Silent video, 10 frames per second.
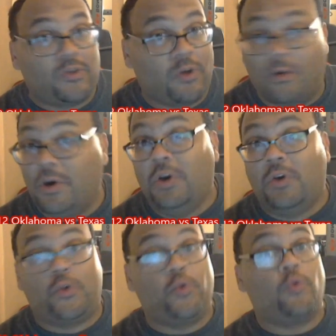So
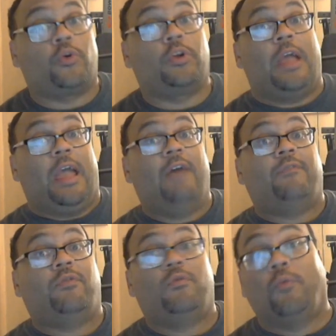Sooners are going to
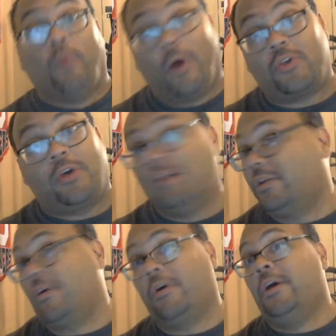have to rush
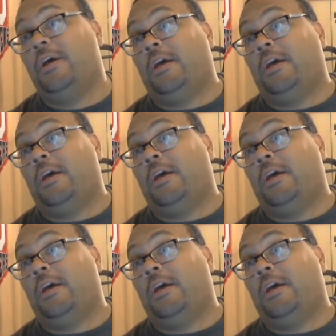Ehlinger